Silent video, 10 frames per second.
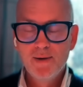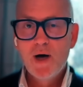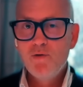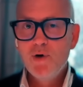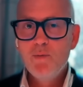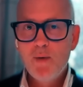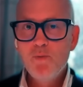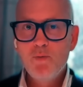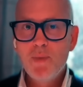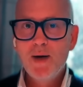But I
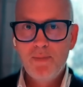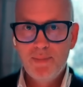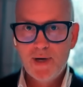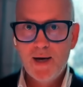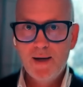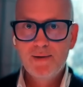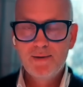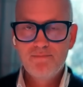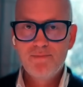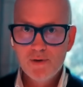remember my dad
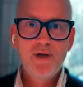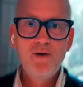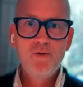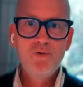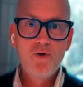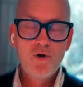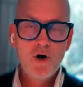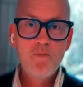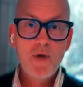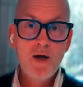continued to
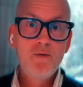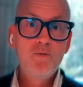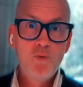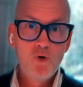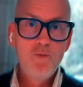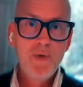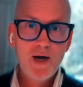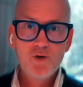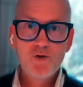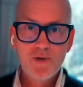come and pull me
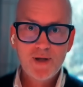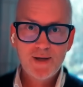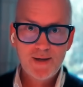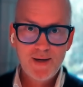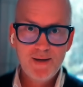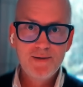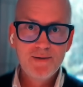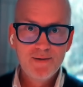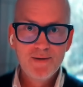out of that arcade